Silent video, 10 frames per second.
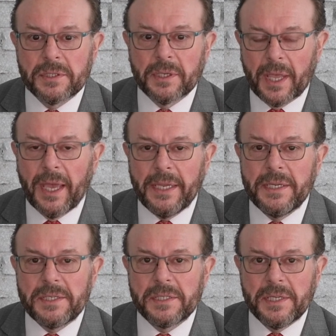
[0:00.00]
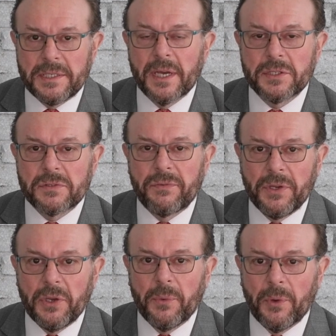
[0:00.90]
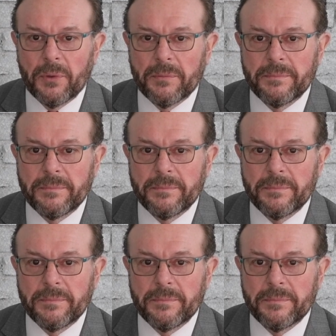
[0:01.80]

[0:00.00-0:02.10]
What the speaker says: that KEC does for you all.